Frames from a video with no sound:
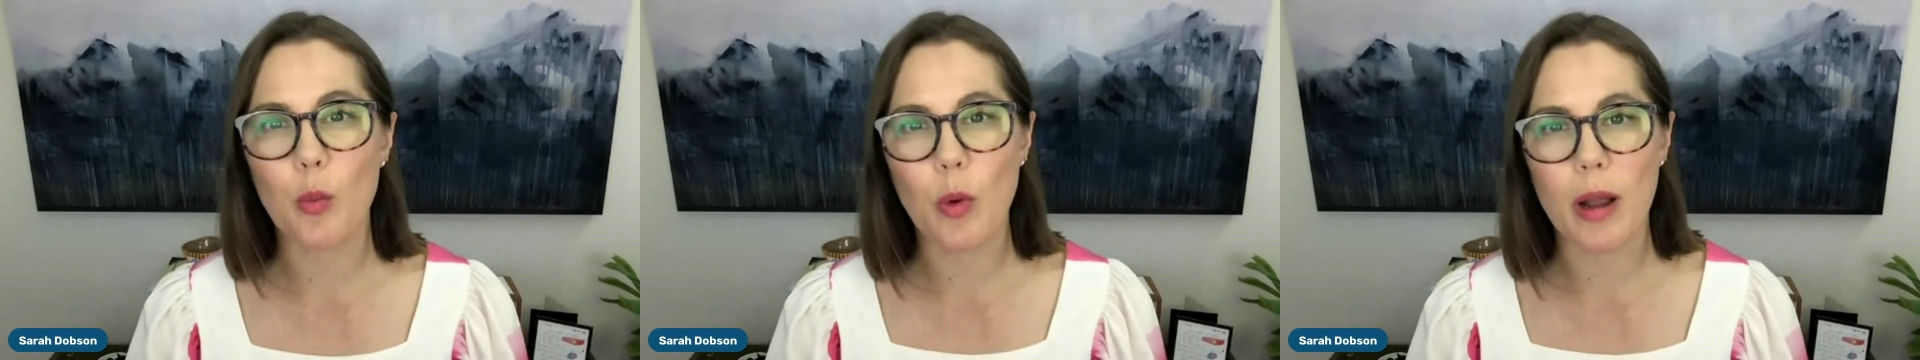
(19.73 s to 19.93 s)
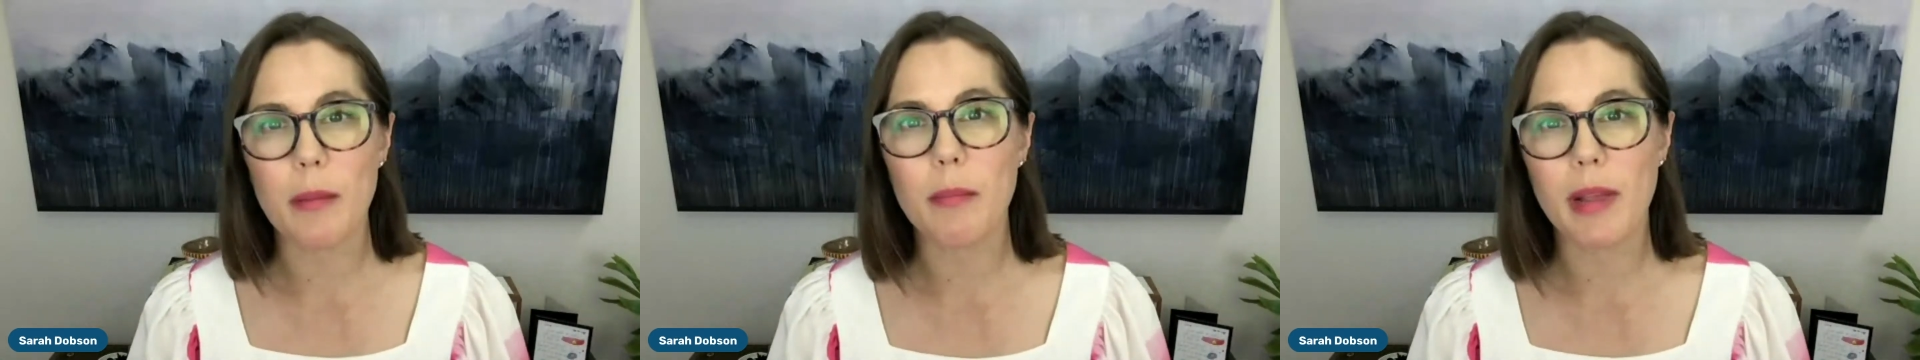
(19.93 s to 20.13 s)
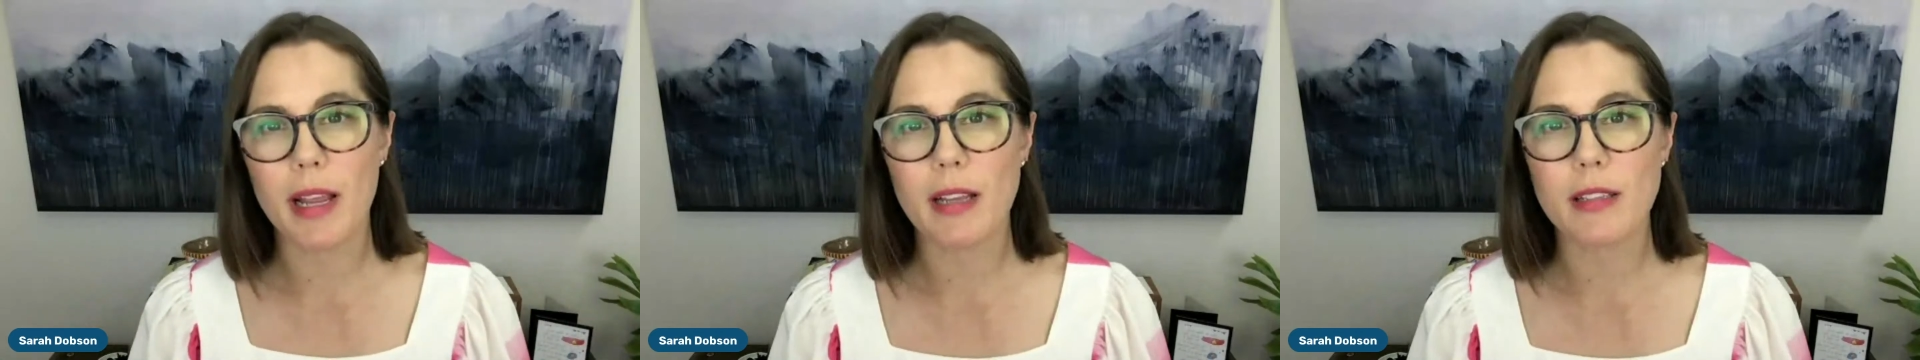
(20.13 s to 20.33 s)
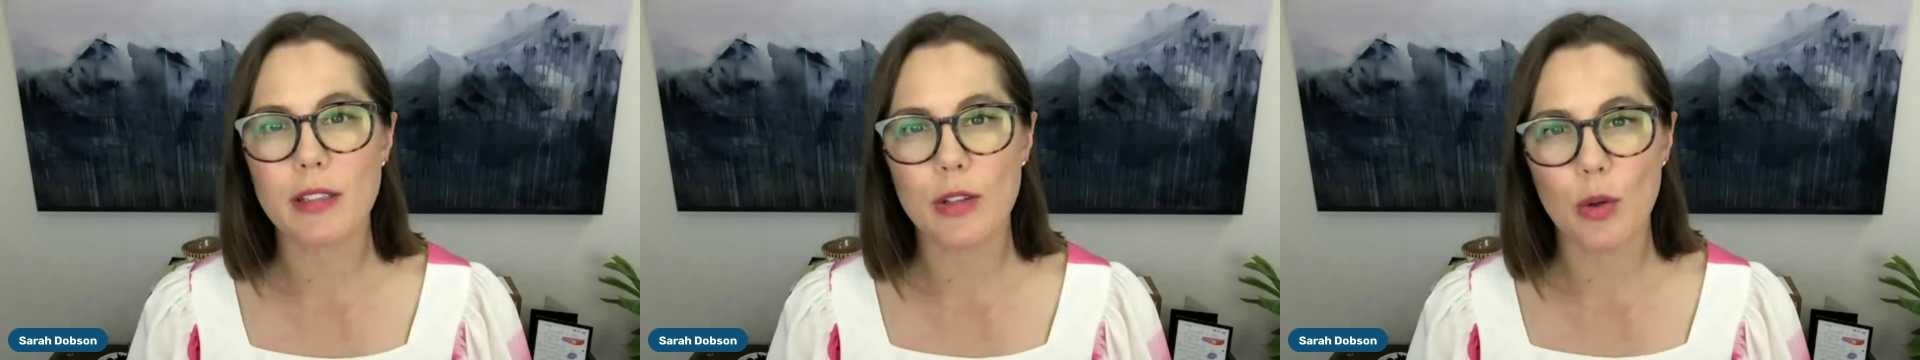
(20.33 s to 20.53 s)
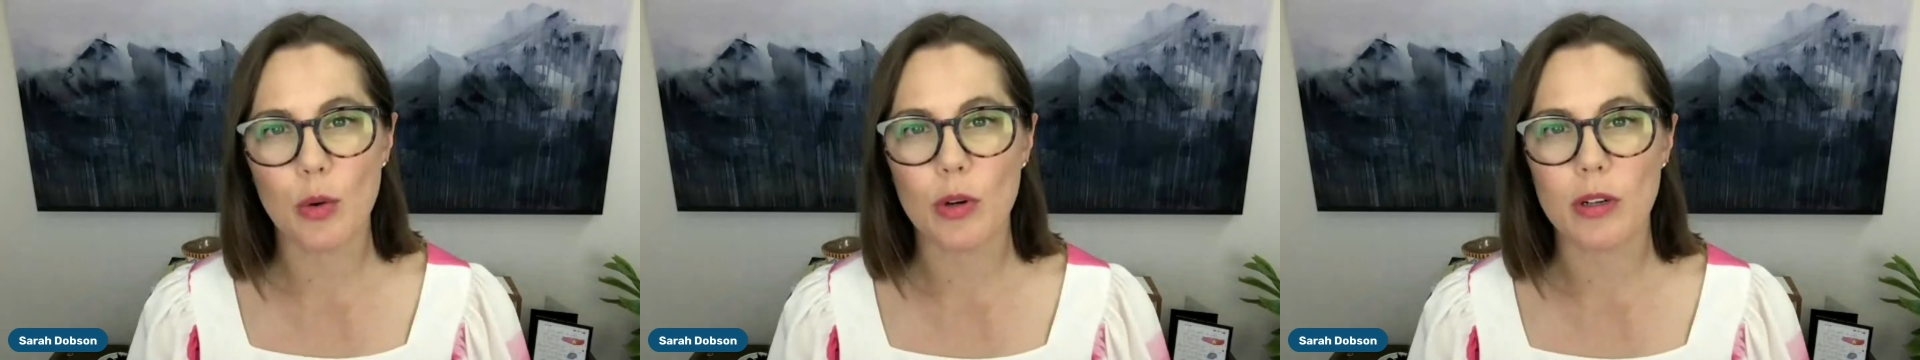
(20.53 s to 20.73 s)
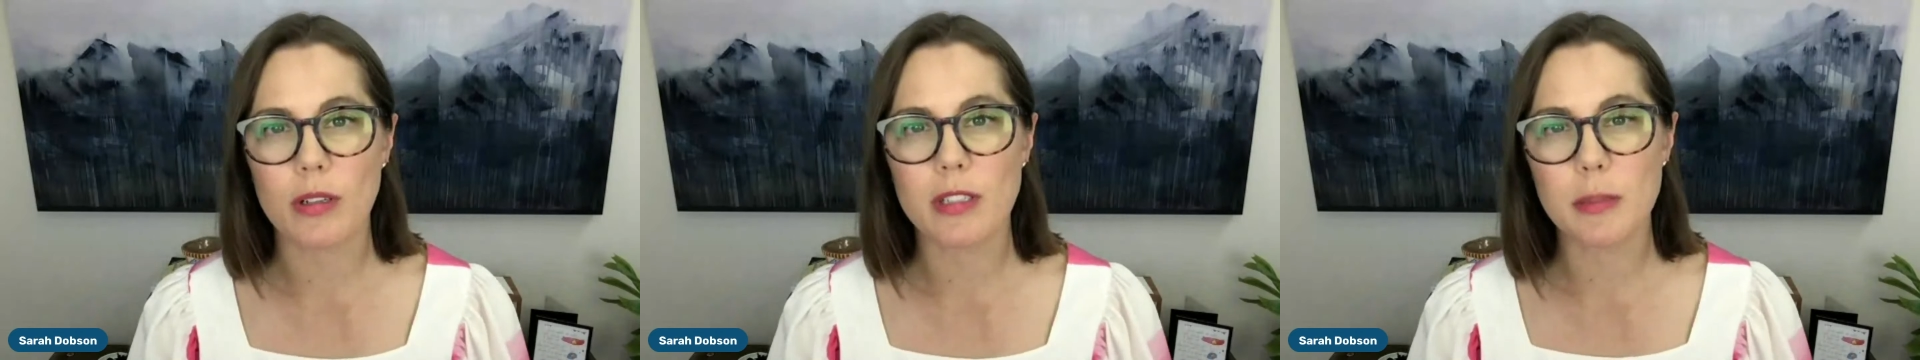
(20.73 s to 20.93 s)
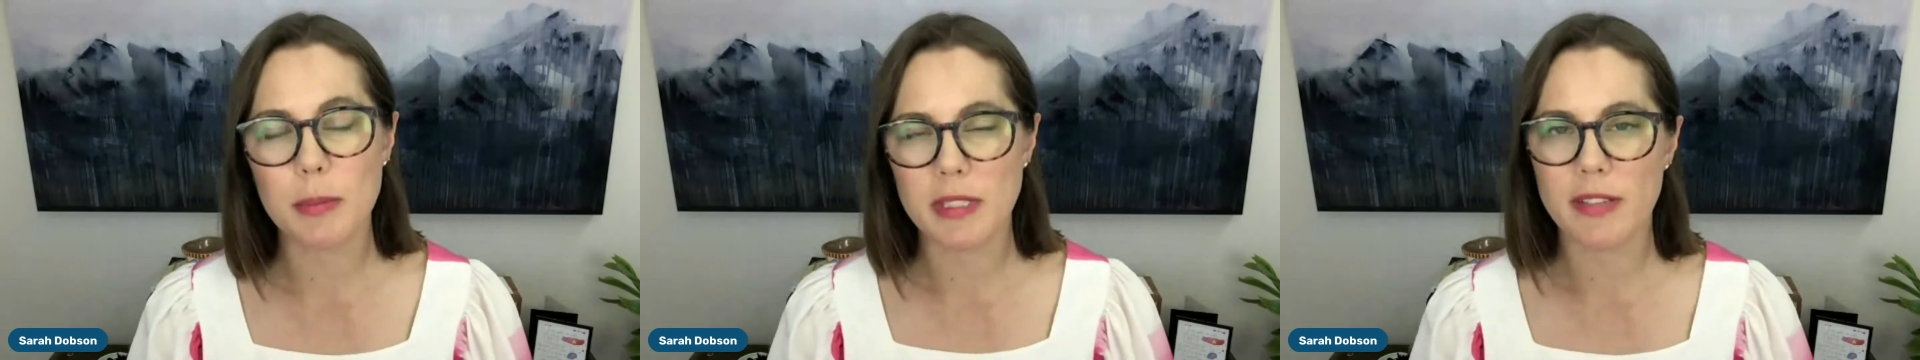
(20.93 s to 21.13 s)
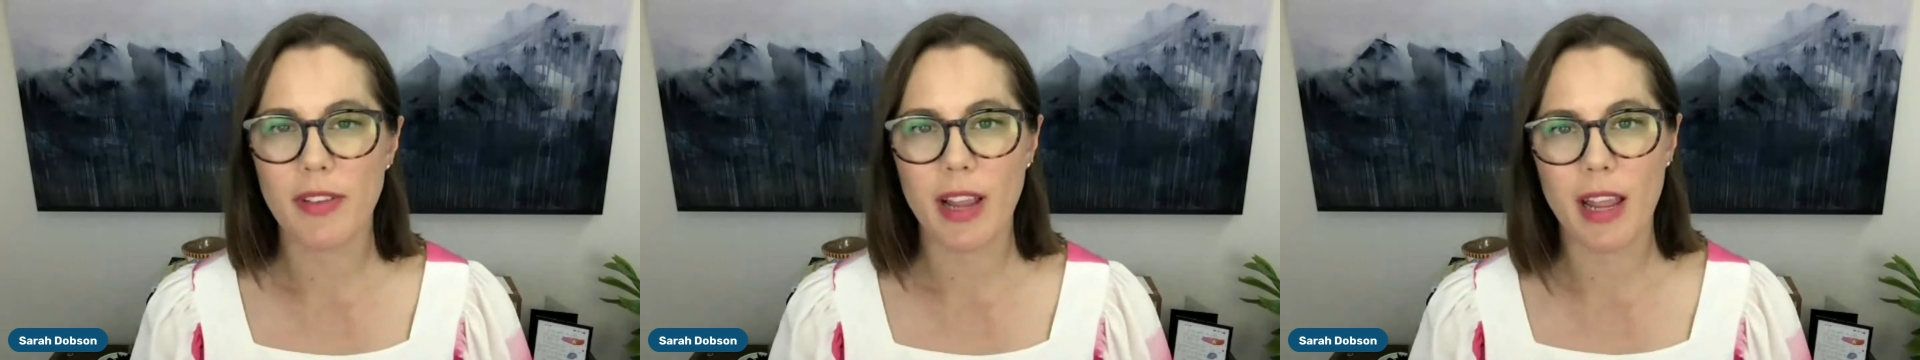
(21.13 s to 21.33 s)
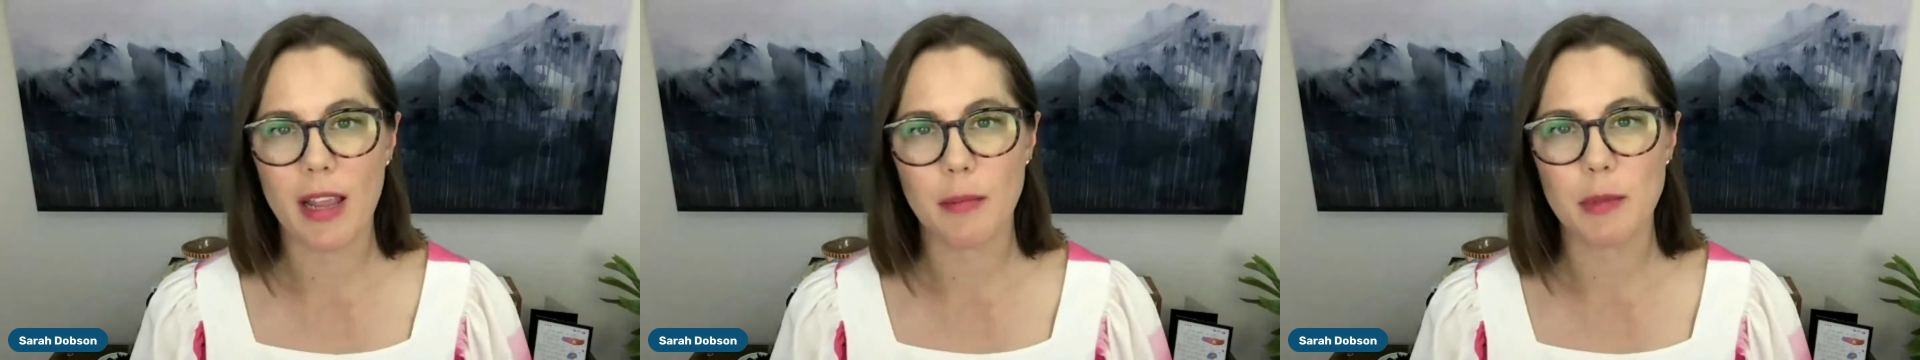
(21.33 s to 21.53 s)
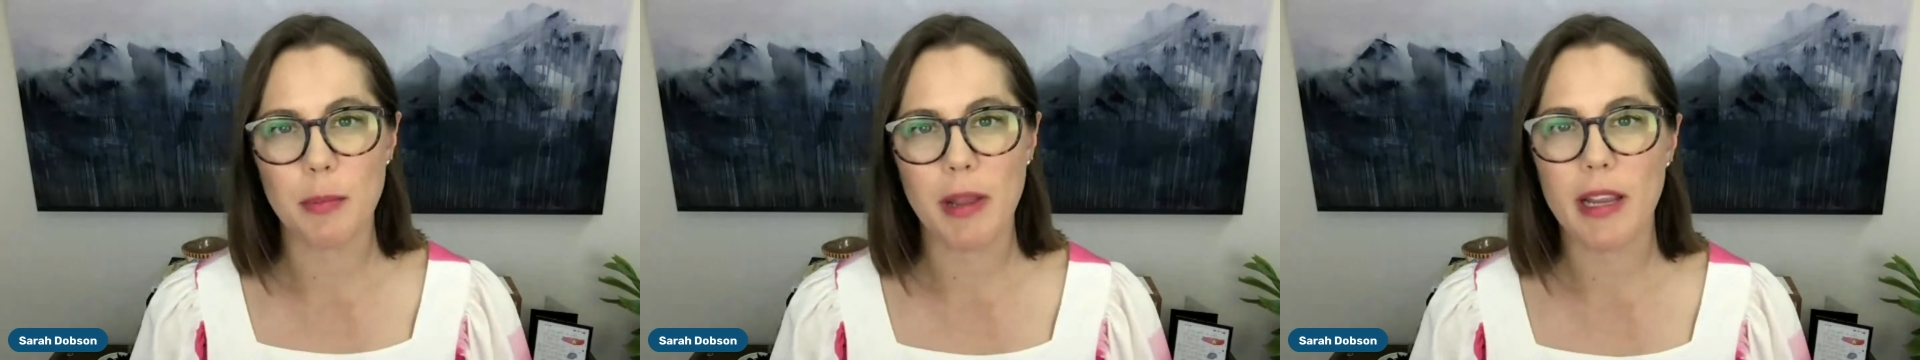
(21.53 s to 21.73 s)
what makes your specific
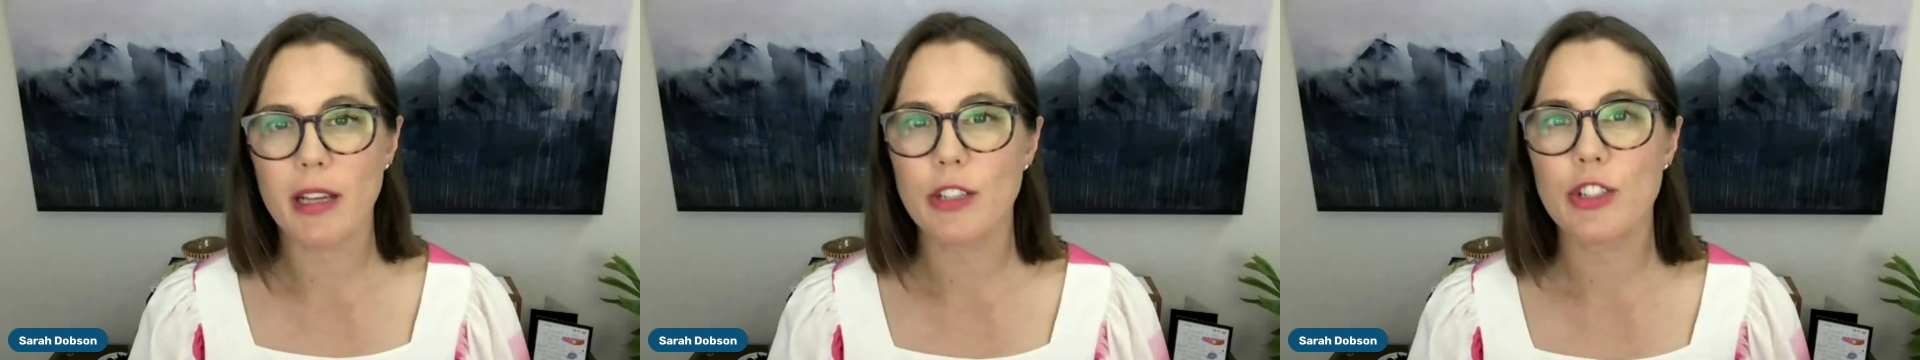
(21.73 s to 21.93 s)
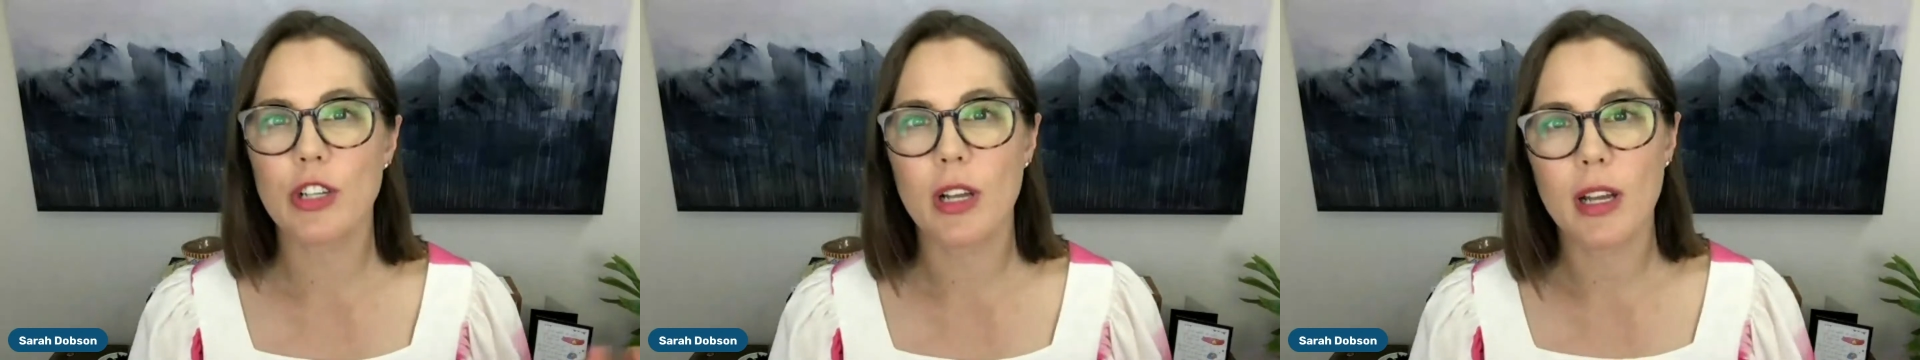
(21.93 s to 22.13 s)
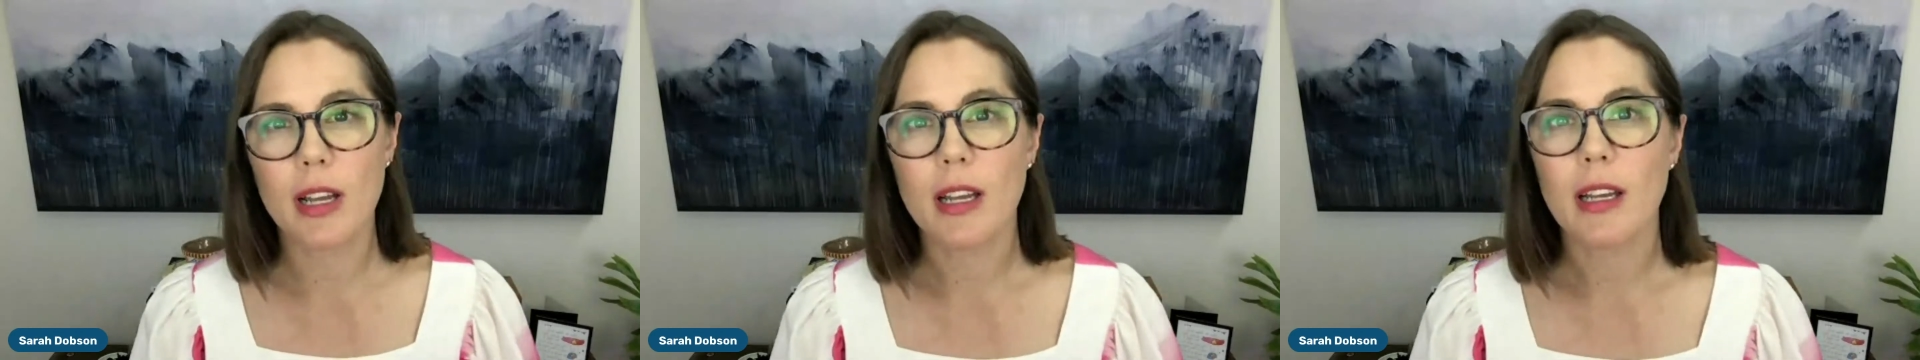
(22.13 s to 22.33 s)
AIMS page